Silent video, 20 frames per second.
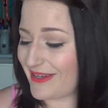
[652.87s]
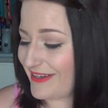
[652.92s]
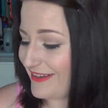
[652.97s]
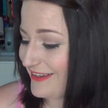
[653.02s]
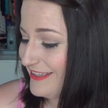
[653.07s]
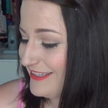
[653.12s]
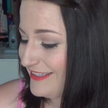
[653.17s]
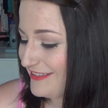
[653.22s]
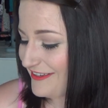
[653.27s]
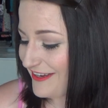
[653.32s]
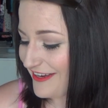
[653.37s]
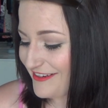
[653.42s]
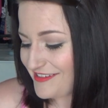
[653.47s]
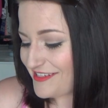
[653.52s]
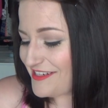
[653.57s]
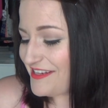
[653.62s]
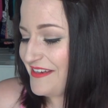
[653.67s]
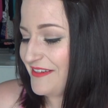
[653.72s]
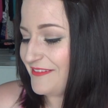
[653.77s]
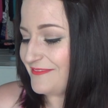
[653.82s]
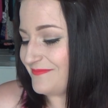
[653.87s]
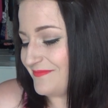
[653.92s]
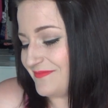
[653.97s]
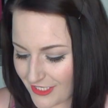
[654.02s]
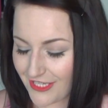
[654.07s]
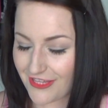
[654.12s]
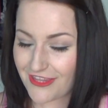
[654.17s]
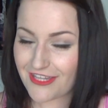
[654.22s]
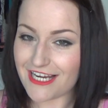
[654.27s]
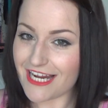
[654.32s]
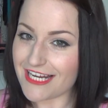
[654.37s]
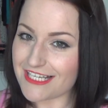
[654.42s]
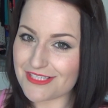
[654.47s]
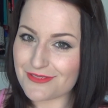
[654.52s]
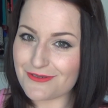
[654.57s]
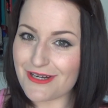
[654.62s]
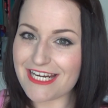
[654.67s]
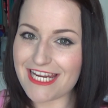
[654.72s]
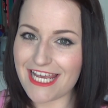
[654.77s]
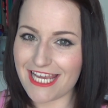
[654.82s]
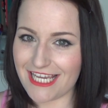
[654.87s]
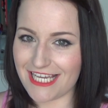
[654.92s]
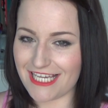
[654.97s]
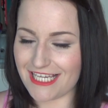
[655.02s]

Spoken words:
but I don't know. The next one